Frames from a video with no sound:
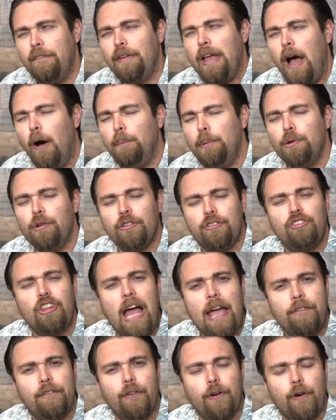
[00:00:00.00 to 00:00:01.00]
help you
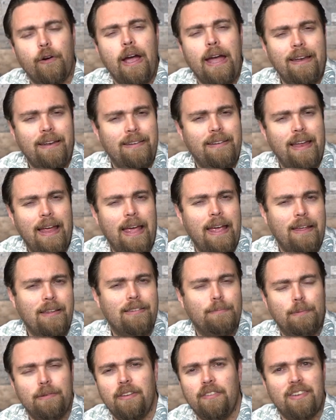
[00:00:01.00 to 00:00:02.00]
decipher a
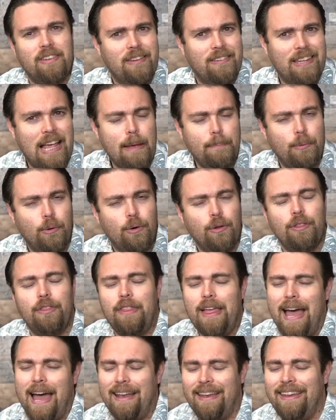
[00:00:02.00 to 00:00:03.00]
specific disciple
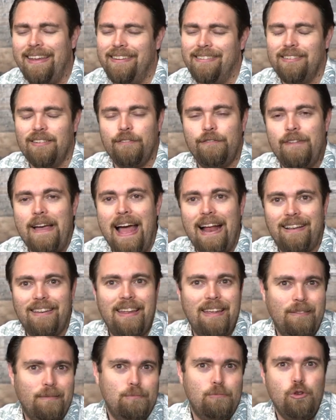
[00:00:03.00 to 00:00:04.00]
that is in fact
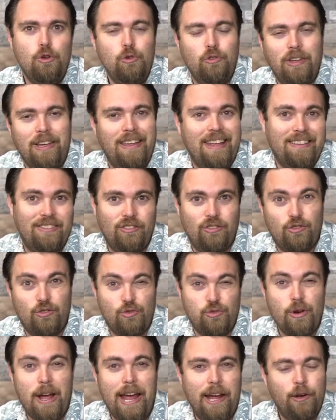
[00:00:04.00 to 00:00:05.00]
using its
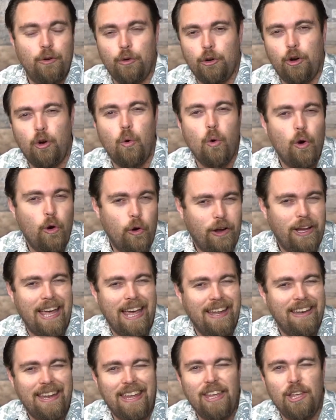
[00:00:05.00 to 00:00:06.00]
trait or quirk
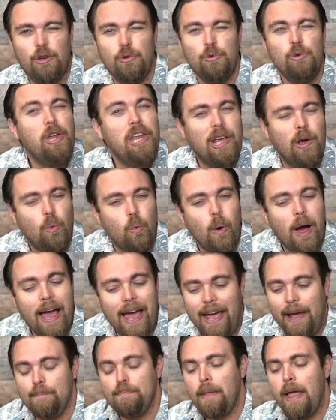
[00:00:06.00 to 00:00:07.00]
in a unique
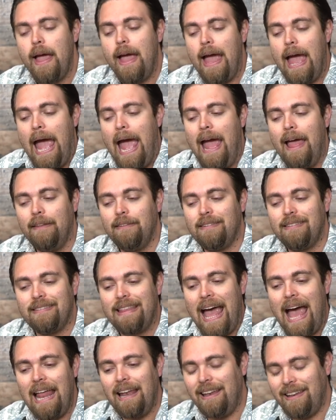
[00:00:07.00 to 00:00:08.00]
way. And
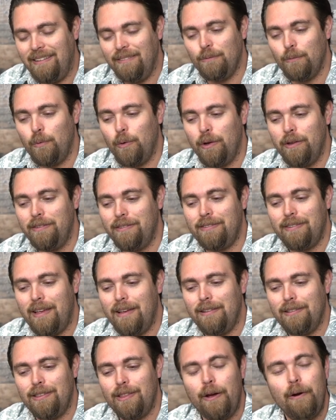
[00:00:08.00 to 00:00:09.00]
that was
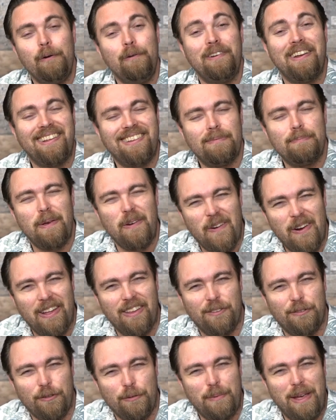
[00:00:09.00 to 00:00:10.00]
a learned
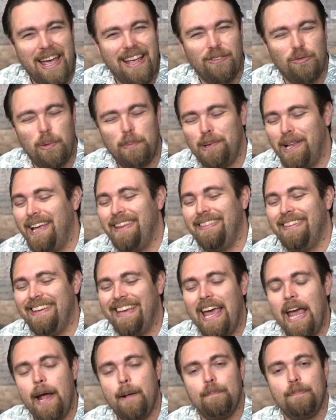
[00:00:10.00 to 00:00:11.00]
experience for me as we played the
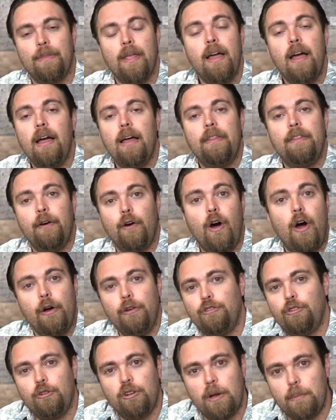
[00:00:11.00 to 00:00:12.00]
game. There are
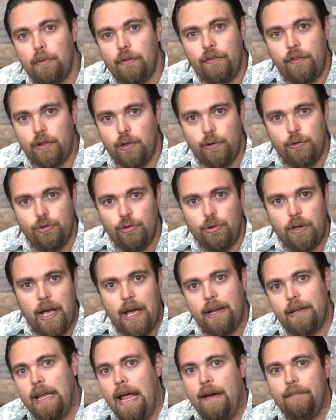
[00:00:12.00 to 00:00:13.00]
a certain number of clues you
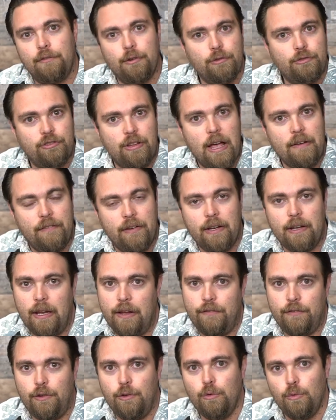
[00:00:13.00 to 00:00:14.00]
get, and after 7,
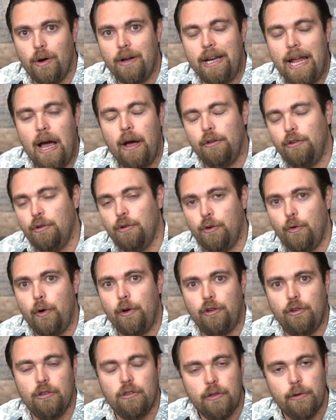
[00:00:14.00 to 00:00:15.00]
if you run out, you're
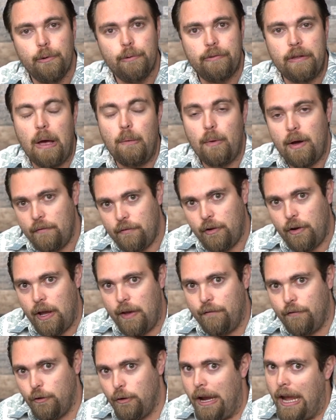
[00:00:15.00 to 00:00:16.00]
going to lose. However,
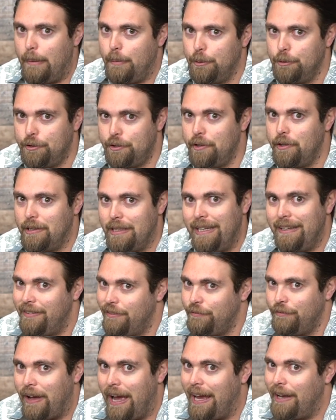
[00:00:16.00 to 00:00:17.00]
if you're able to at
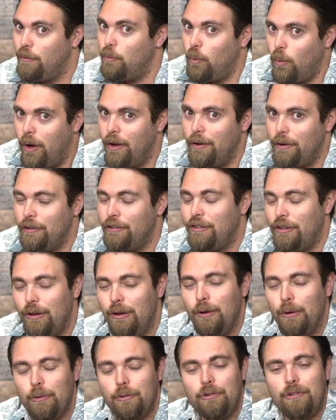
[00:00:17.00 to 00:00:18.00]
least find 1 or
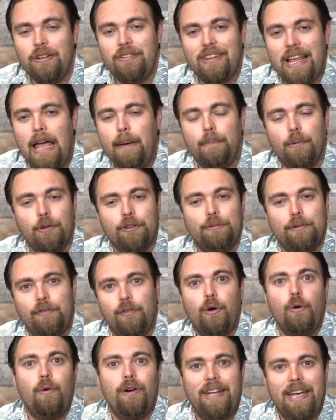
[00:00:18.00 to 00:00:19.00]
2 disciples
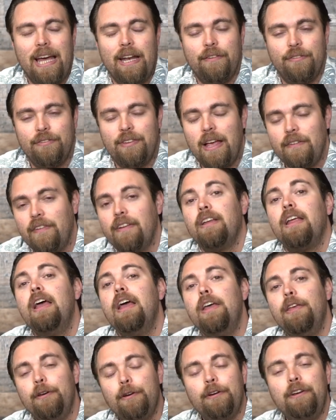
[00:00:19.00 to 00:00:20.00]
before running out of 7,
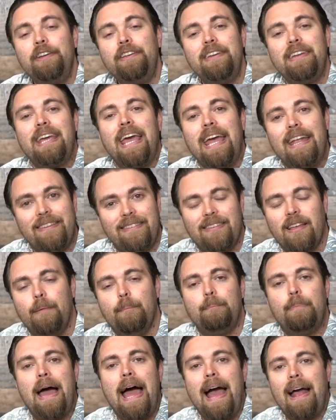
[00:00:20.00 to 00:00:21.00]
you're going to gain
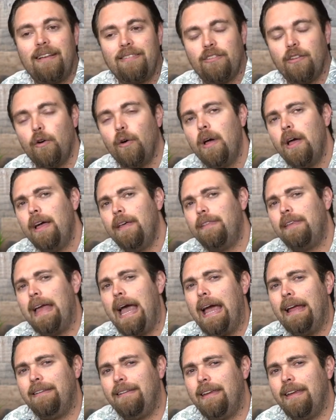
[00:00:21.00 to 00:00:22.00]
some back. So the
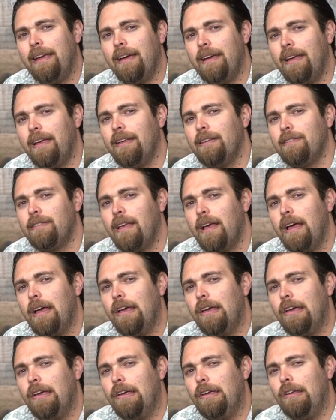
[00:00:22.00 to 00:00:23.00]
idea is
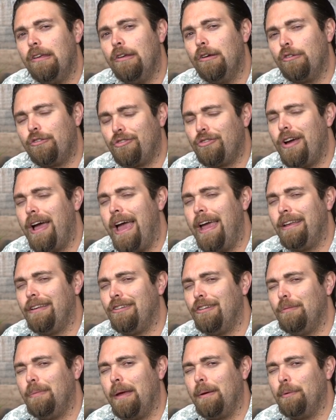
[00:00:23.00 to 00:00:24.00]
you're trying
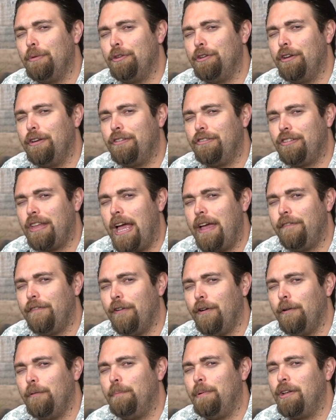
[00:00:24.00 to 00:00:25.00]
to be able to
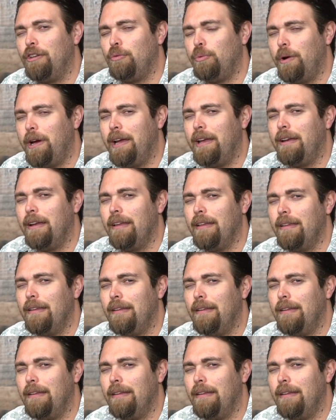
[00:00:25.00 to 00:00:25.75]
decipher between,